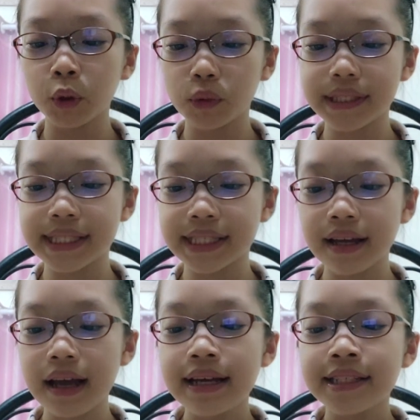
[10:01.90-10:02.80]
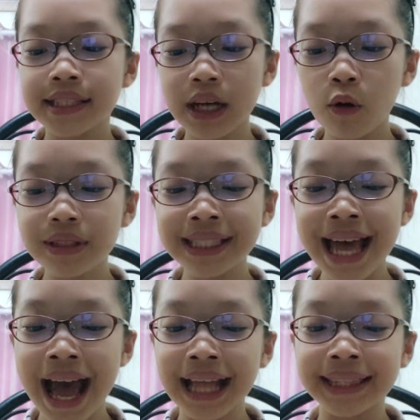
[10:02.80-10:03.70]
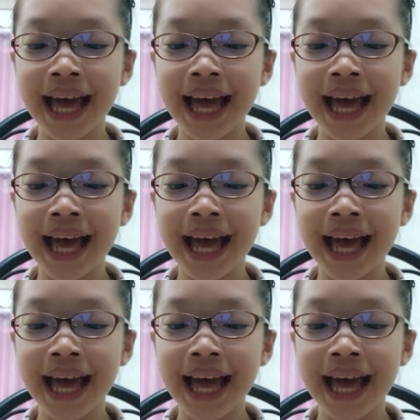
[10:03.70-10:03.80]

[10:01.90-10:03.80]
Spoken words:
boots. So sad